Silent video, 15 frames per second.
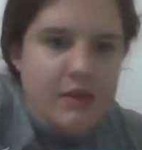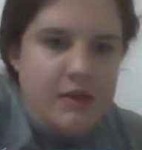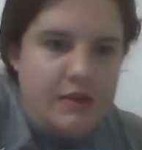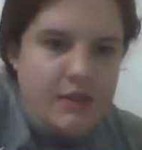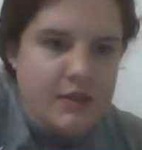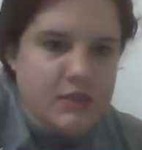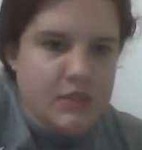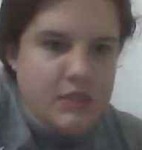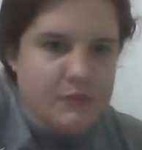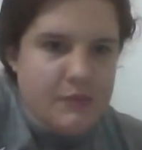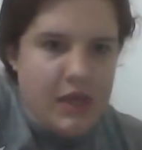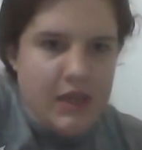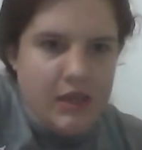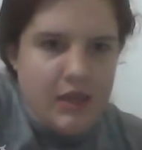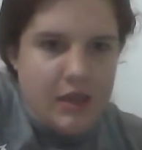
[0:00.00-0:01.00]
Dusty's
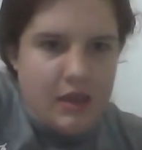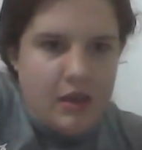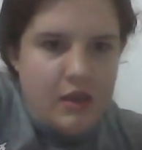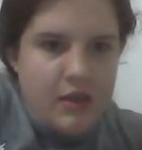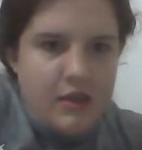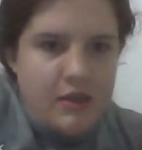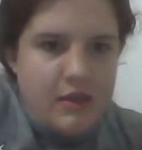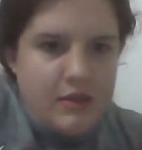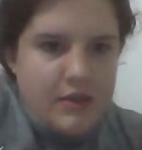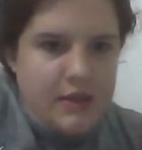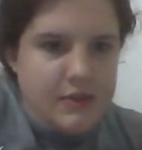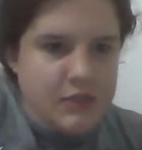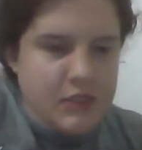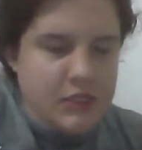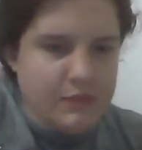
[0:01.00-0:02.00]
blankie.
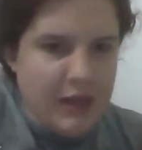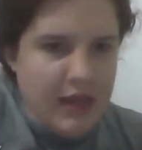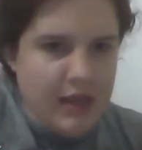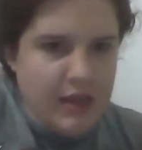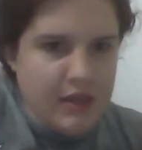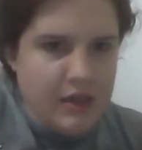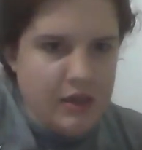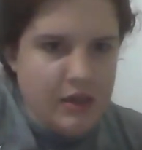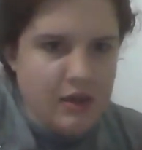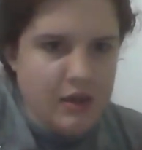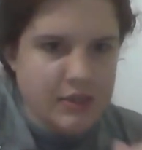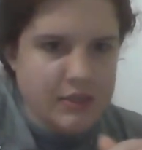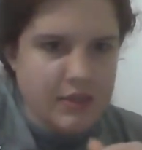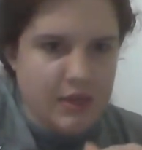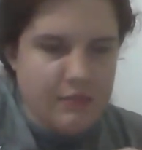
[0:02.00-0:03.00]
Dusty's blankie
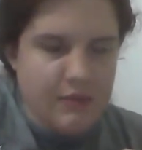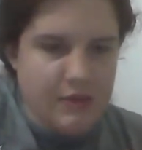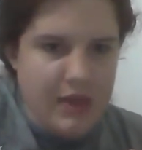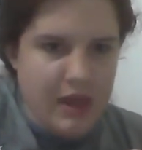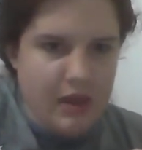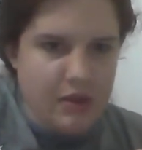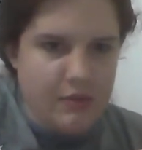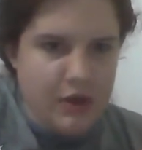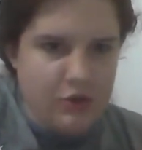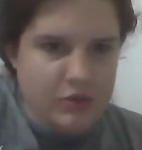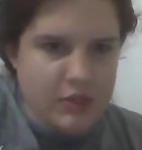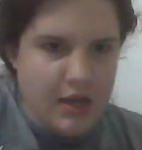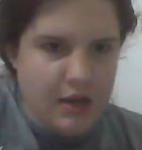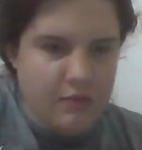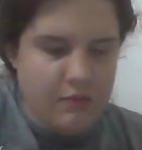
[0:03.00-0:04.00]
set me back about
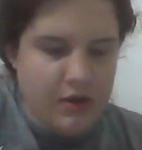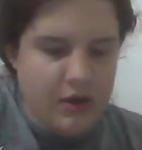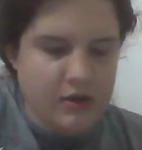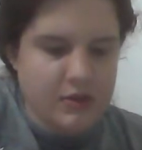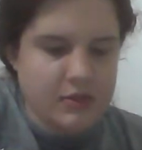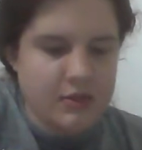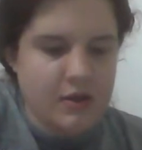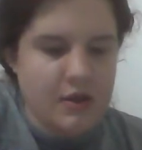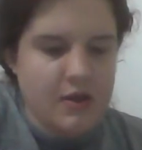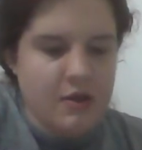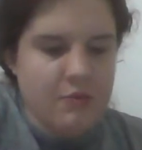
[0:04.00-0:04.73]
10 bucks,